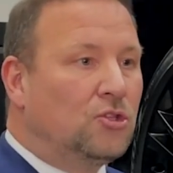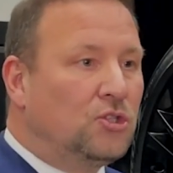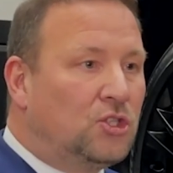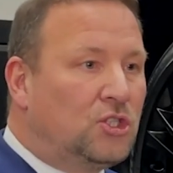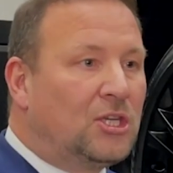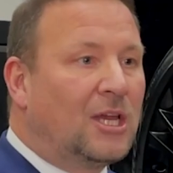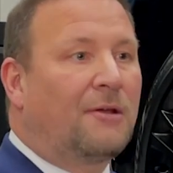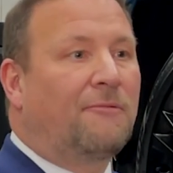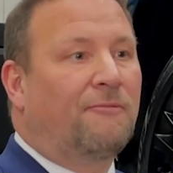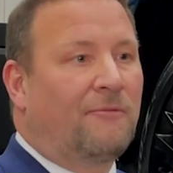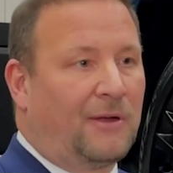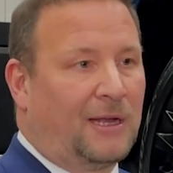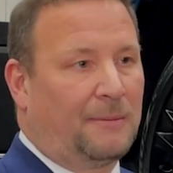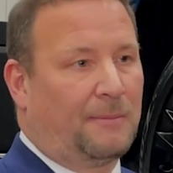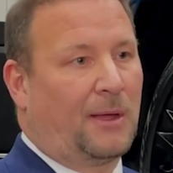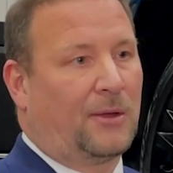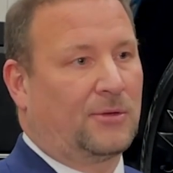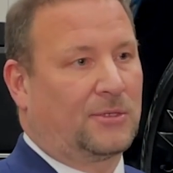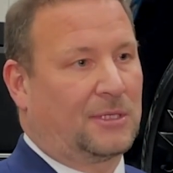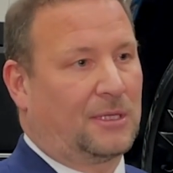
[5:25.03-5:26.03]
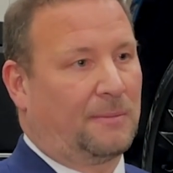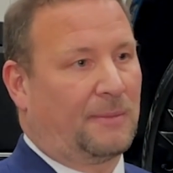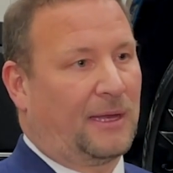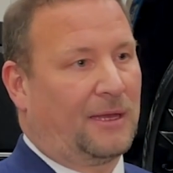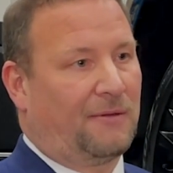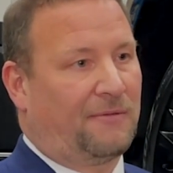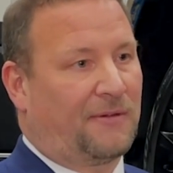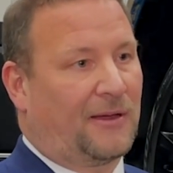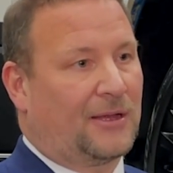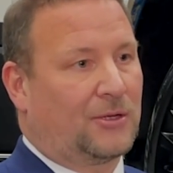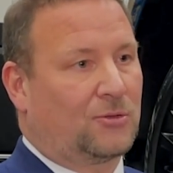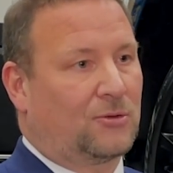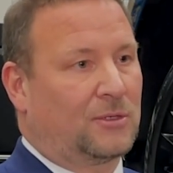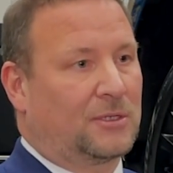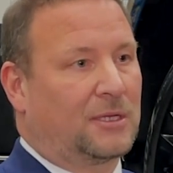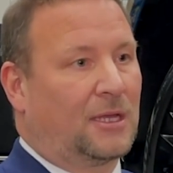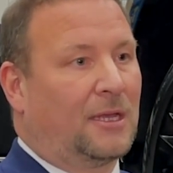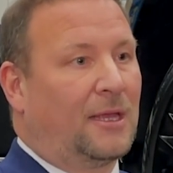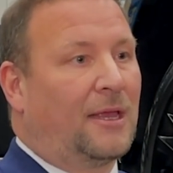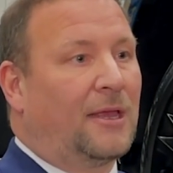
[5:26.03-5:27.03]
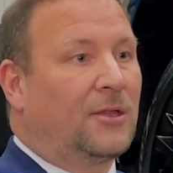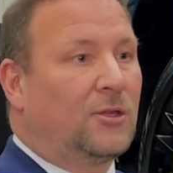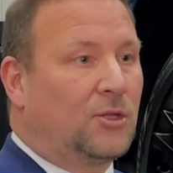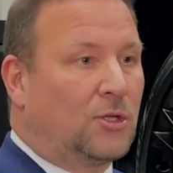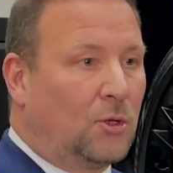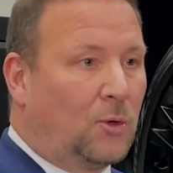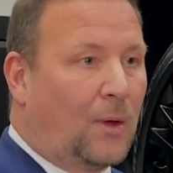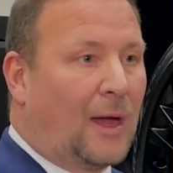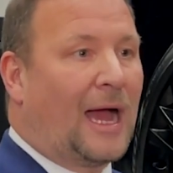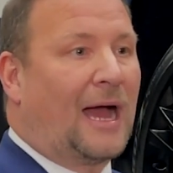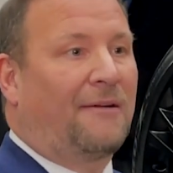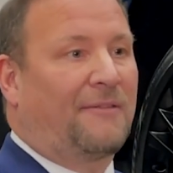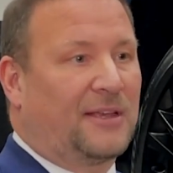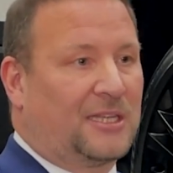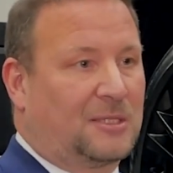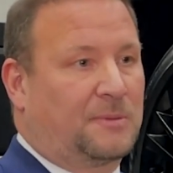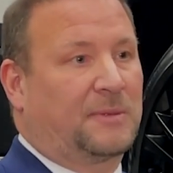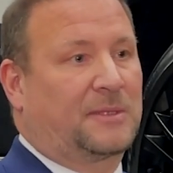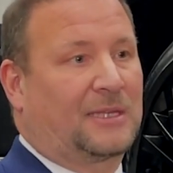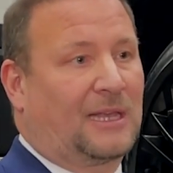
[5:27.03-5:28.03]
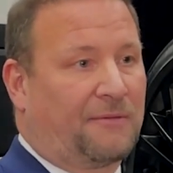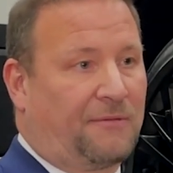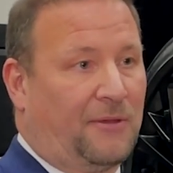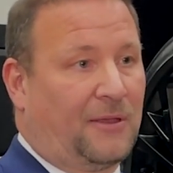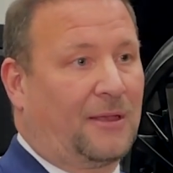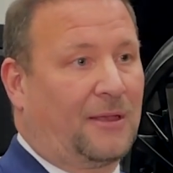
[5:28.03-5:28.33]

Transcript: Generally, most of the manufacturers do have a specific